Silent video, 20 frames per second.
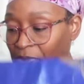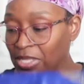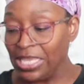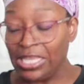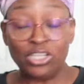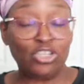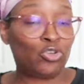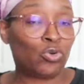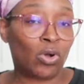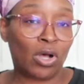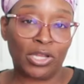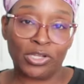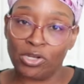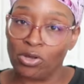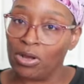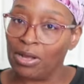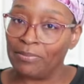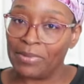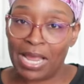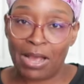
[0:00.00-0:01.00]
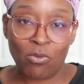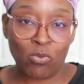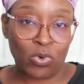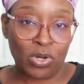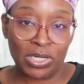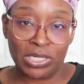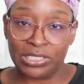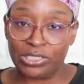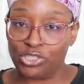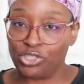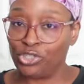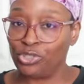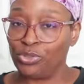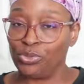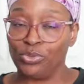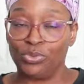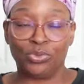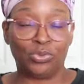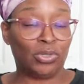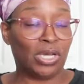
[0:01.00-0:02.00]
you all know I'm not one
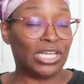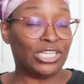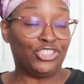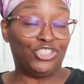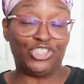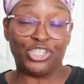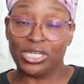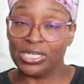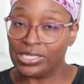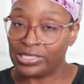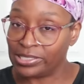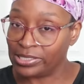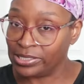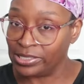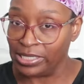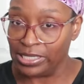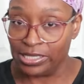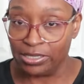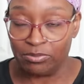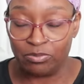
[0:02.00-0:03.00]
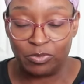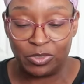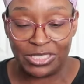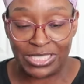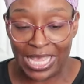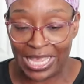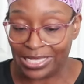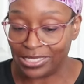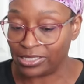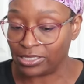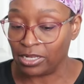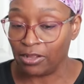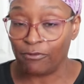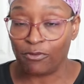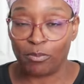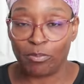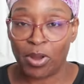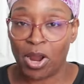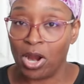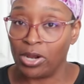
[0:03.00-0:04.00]
to adjust and take
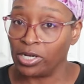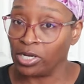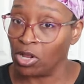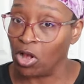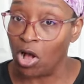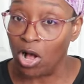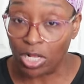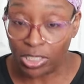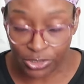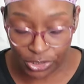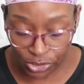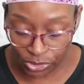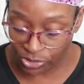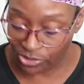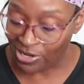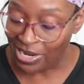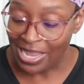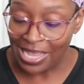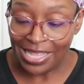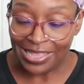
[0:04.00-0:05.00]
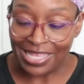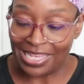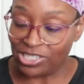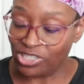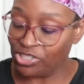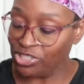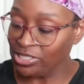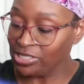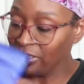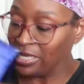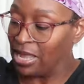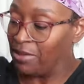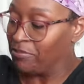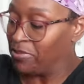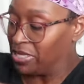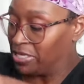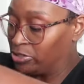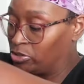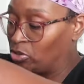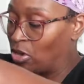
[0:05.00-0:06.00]
stuff apart and alter. That's just not
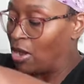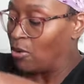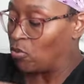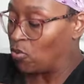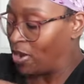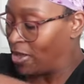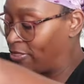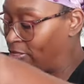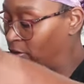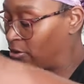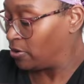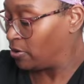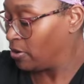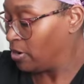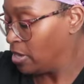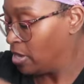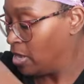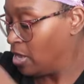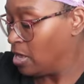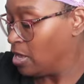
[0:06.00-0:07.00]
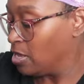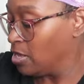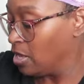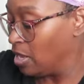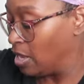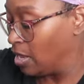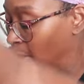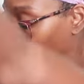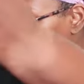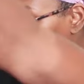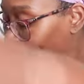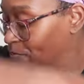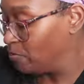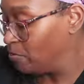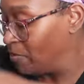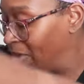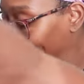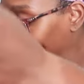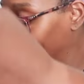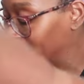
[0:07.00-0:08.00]
me. So I'd rather
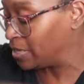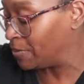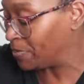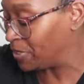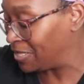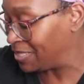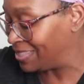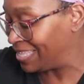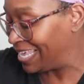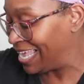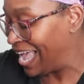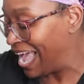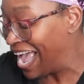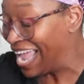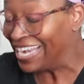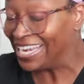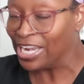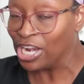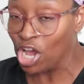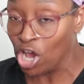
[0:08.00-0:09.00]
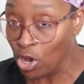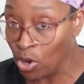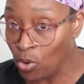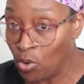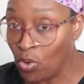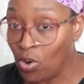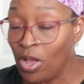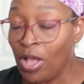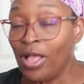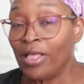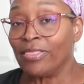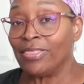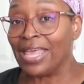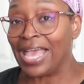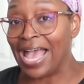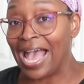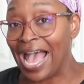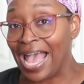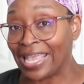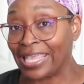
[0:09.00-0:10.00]
make something that I know
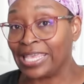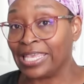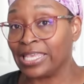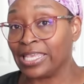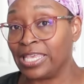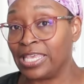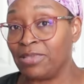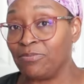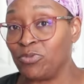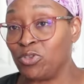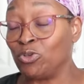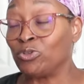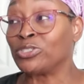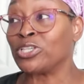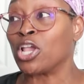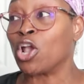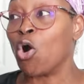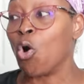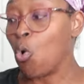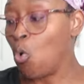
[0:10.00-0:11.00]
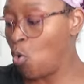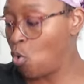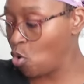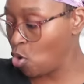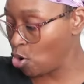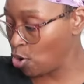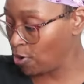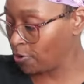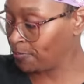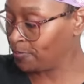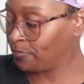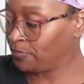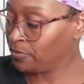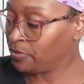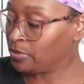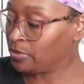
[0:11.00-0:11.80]
that I can keep using. Or